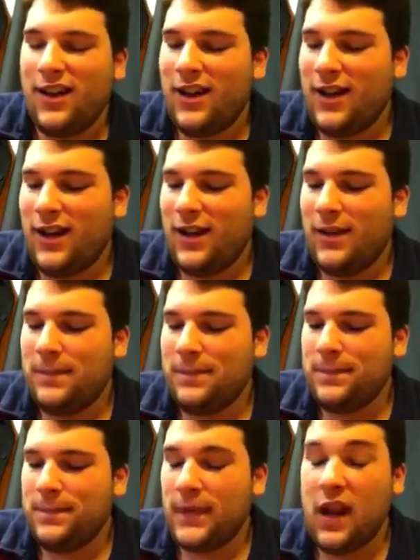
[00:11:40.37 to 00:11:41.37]
I
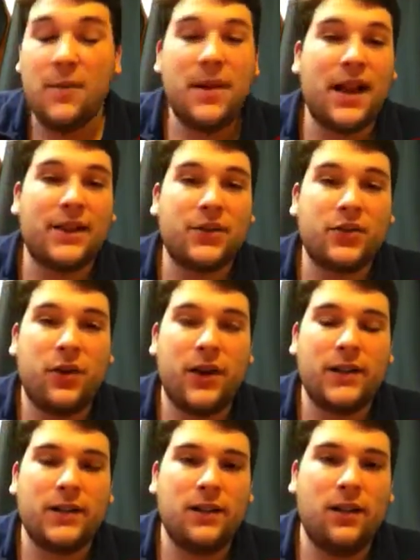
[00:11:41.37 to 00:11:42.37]
hope you guys enjoyed.
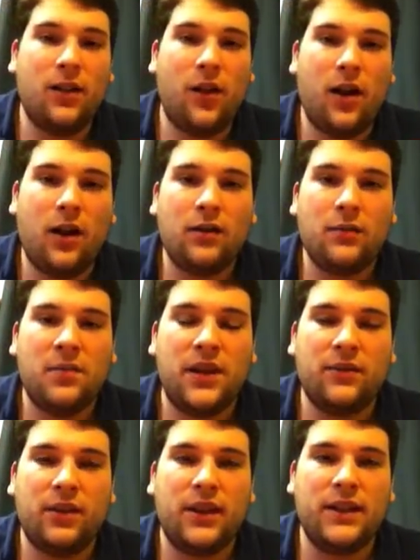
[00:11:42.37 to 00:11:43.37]
It's a little long, but
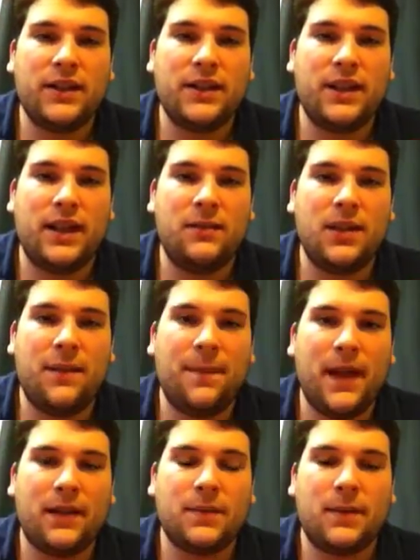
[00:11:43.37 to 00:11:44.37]
it really is just an in-depth
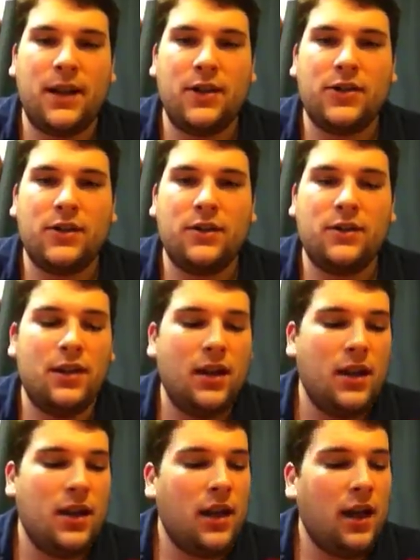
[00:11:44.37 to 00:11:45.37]
explanation
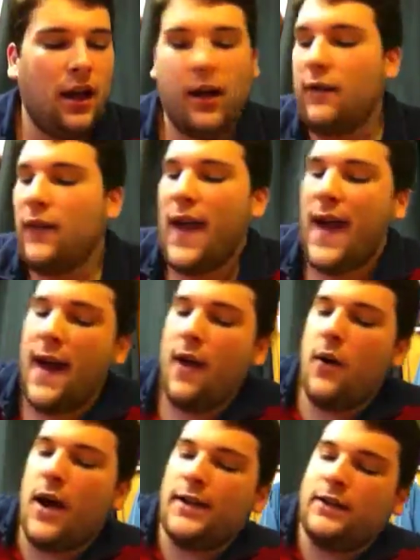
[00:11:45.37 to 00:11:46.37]
of
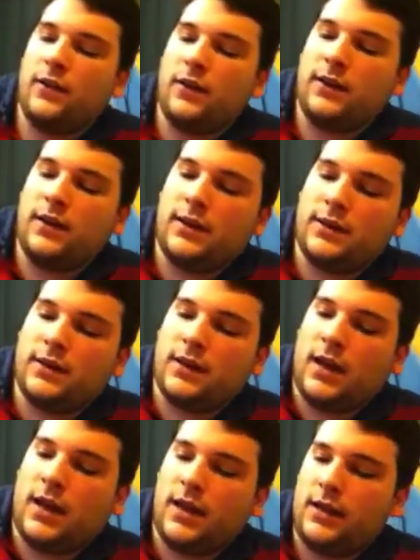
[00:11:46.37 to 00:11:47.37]
how I took this,
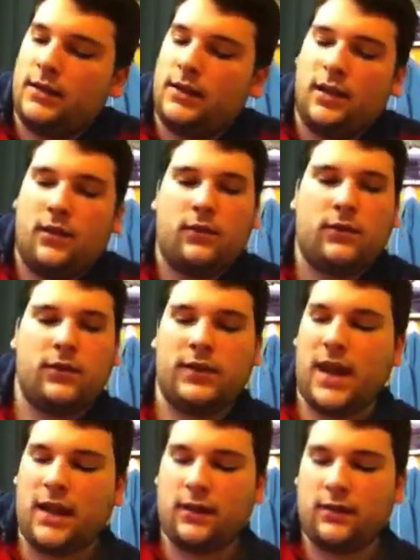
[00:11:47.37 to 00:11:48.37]
you know,
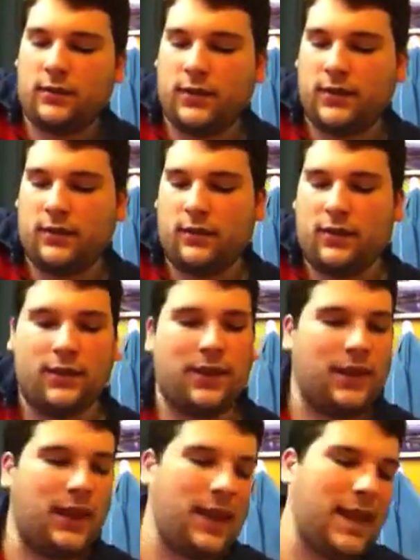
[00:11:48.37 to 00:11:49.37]
deck,
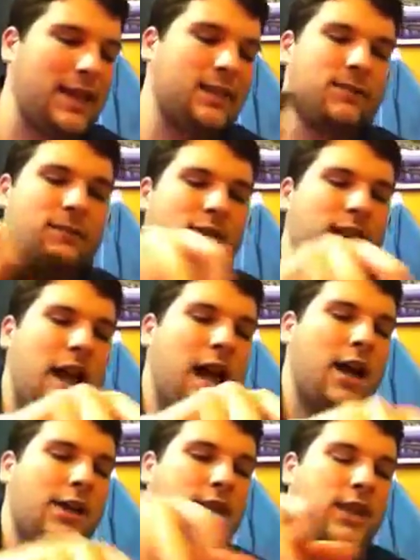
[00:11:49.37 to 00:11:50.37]
like,
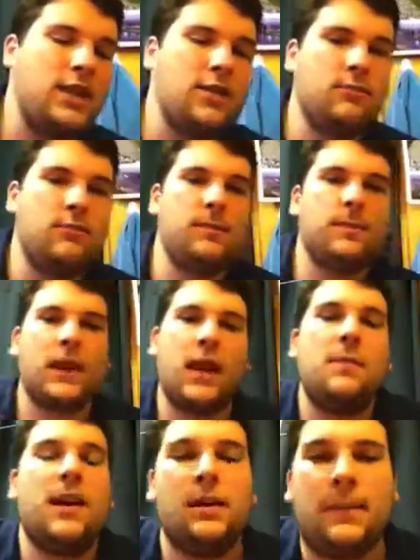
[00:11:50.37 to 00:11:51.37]
theme
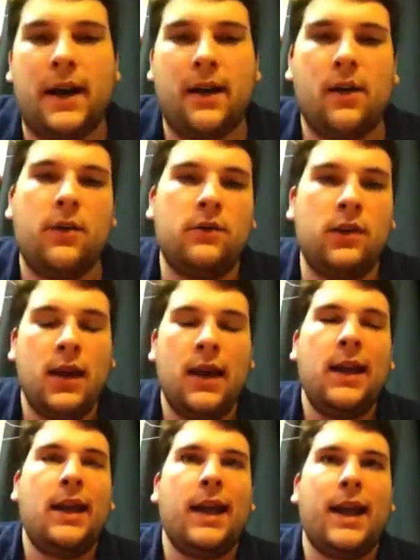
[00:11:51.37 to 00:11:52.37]
and made it my own,
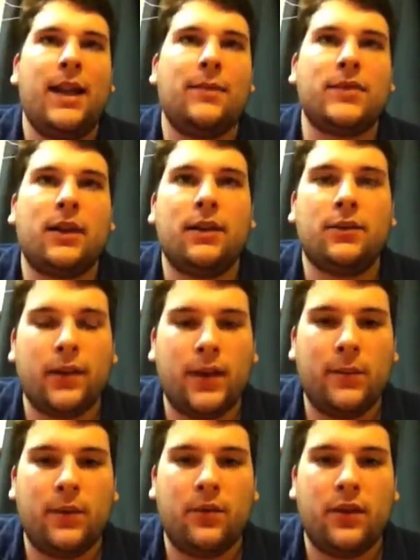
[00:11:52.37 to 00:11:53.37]
and I'm starting to really
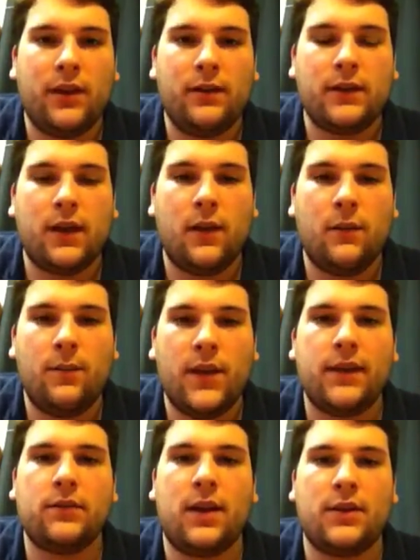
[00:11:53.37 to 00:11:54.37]
win with it. So,
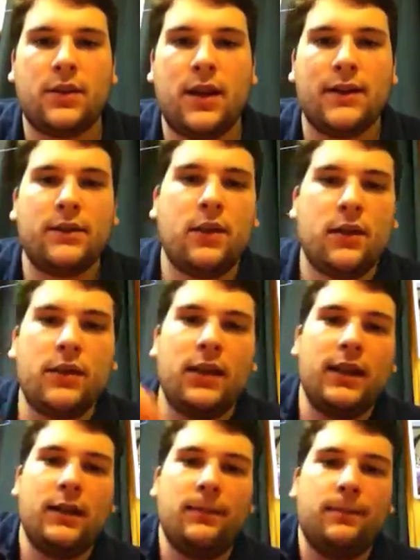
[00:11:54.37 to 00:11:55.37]
thanks for watching, guys. I'll talk to you
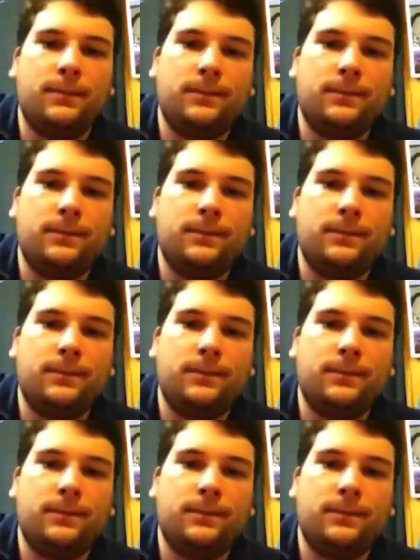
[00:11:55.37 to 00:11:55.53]
later.